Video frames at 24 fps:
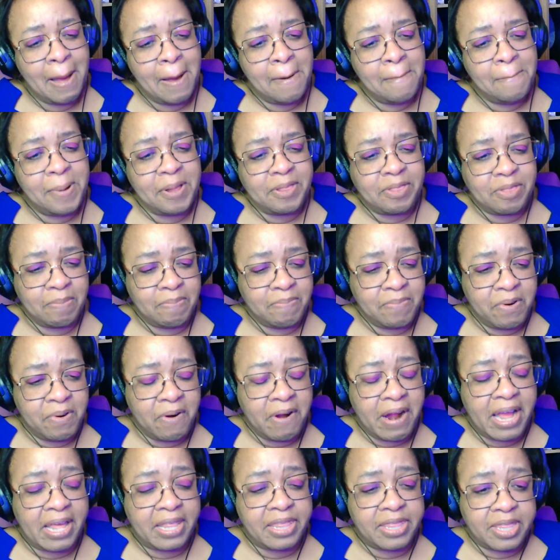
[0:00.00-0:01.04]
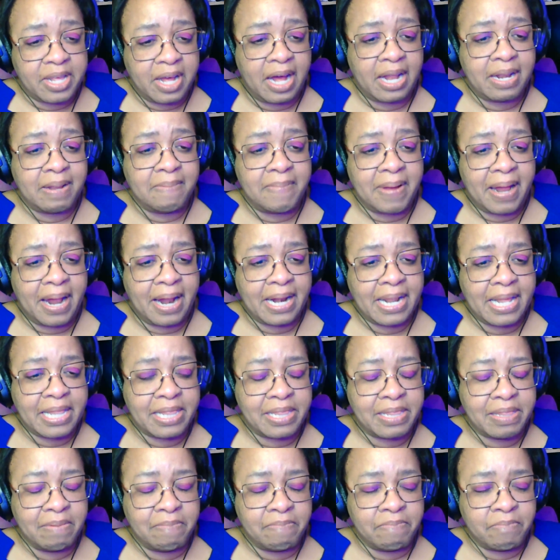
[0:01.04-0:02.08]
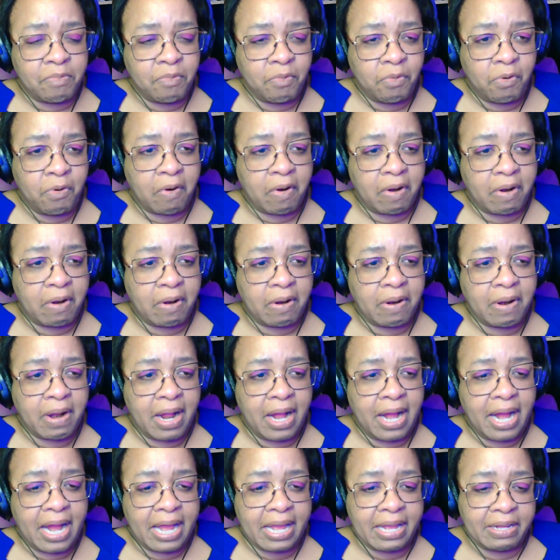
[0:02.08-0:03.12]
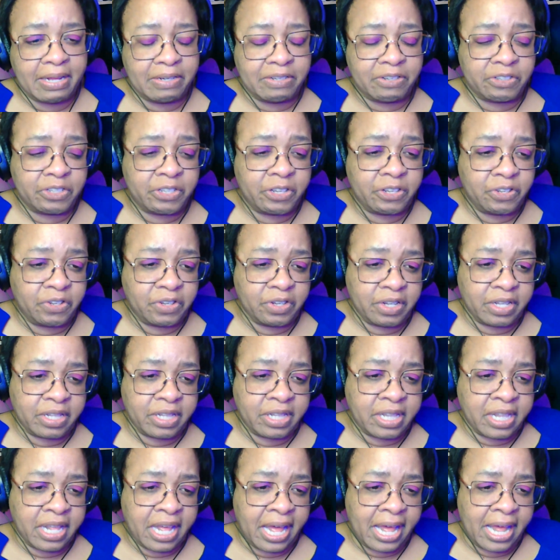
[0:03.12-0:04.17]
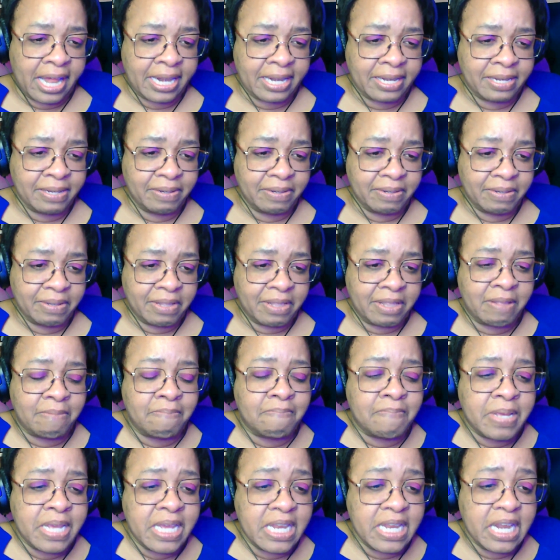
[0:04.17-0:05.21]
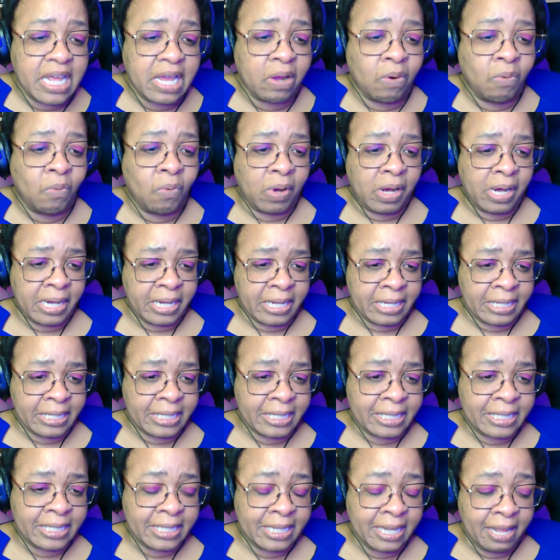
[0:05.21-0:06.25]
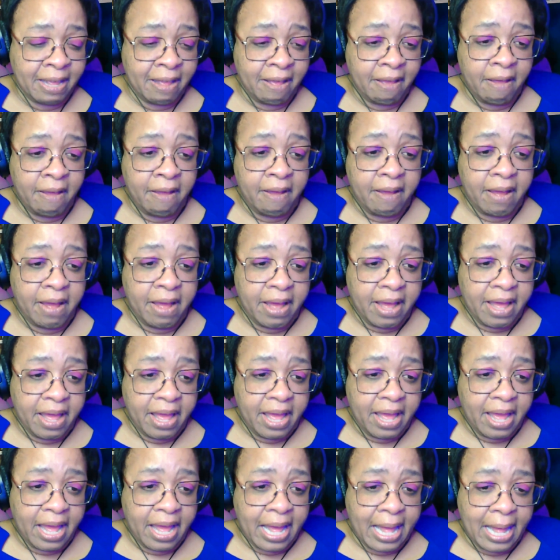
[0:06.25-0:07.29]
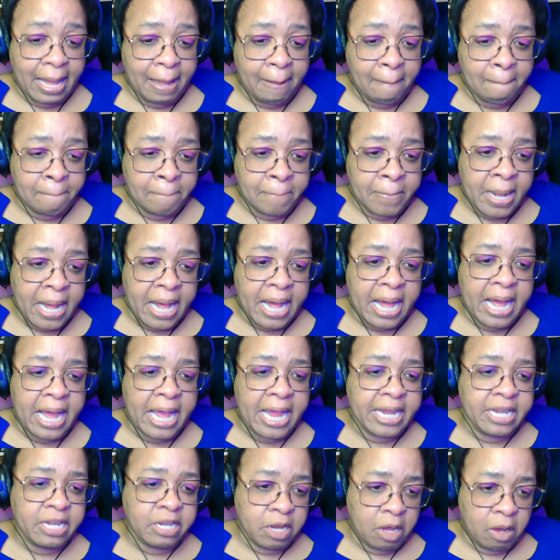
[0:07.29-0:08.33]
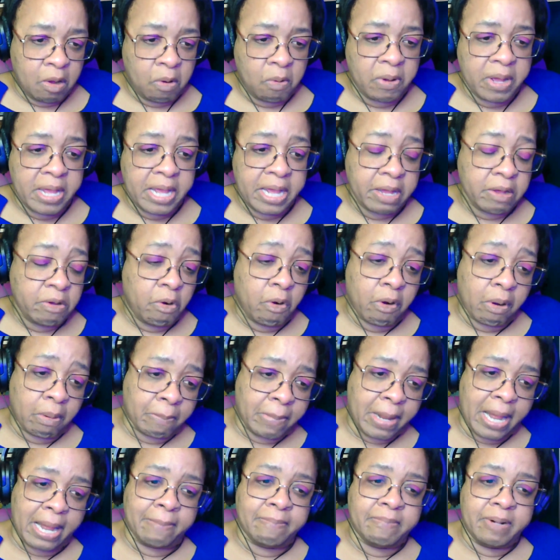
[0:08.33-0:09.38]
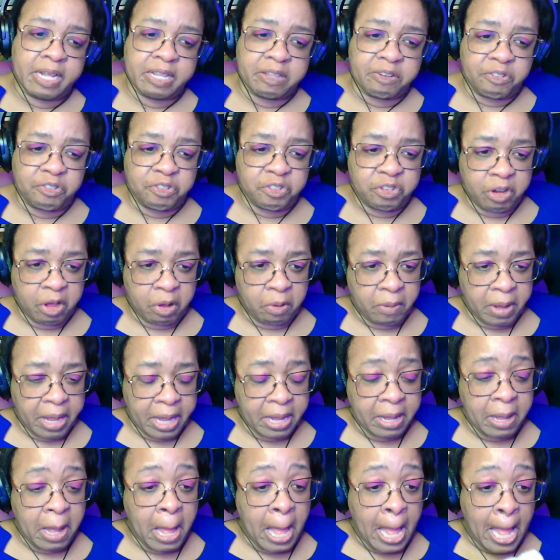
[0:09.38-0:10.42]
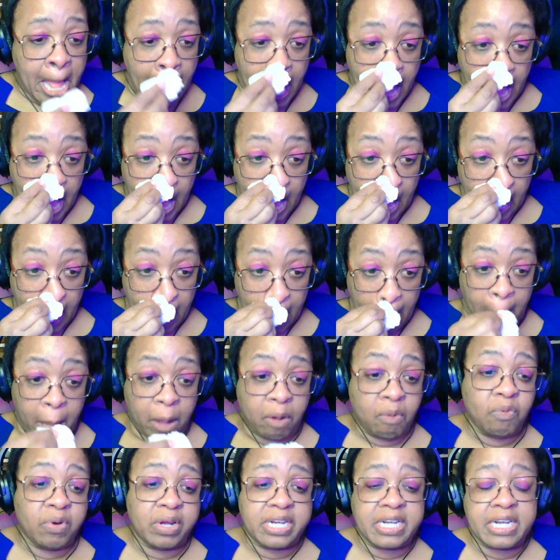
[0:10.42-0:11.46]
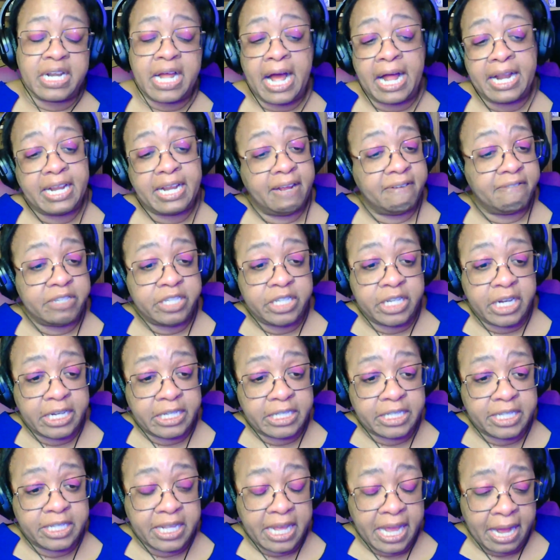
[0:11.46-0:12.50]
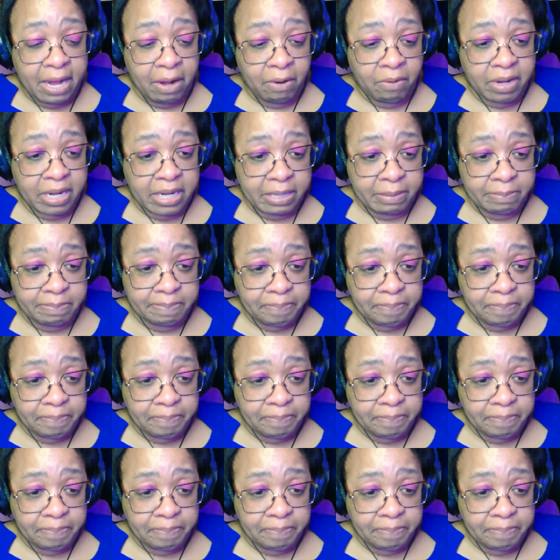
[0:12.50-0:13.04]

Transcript: But the more I thought about it, the more I understood that the meaning was my knowing or my mother's knowing would not have changed the outcome.